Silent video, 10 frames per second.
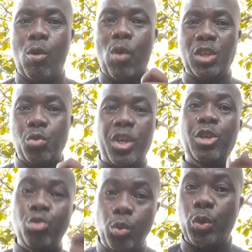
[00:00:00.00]
what you
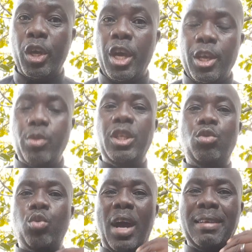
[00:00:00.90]
can do. You
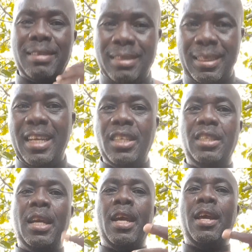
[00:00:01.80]
need to understand
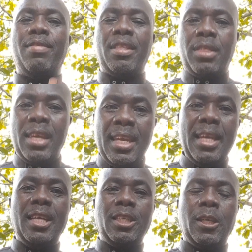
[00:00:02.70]
the
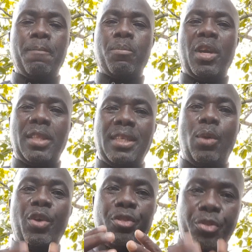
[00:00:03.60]
things that are
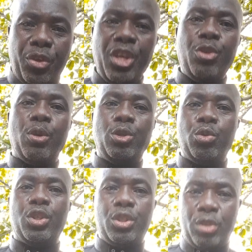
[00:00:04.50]
within your
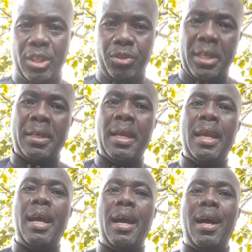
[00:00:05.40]
jurisdiction.
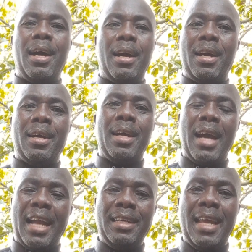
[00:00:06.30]
I
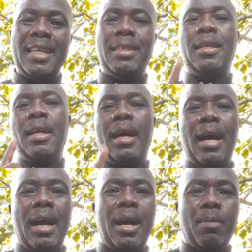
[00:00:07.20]
like
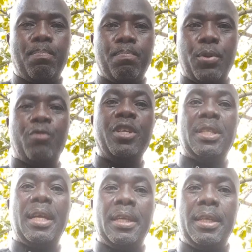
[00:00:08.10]

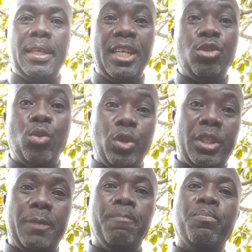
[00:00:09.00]
Professor E.H. Guti.